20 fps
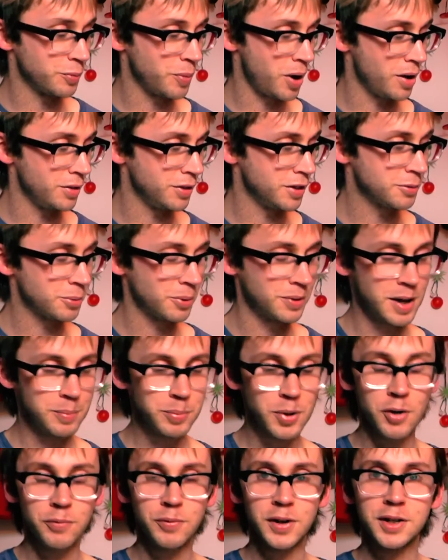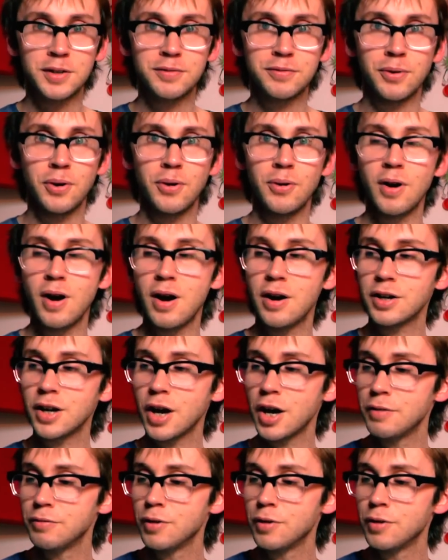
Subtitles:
of mine, this one. They're perfect for kind